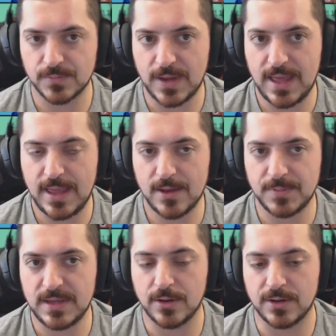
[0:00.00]
way
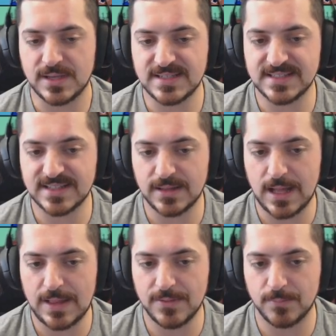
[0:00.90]
up here. He's still
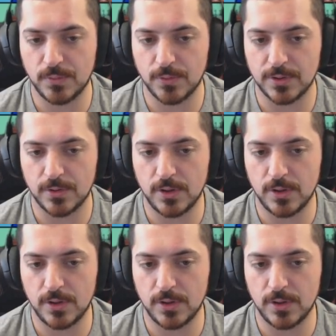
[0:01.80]
on the board.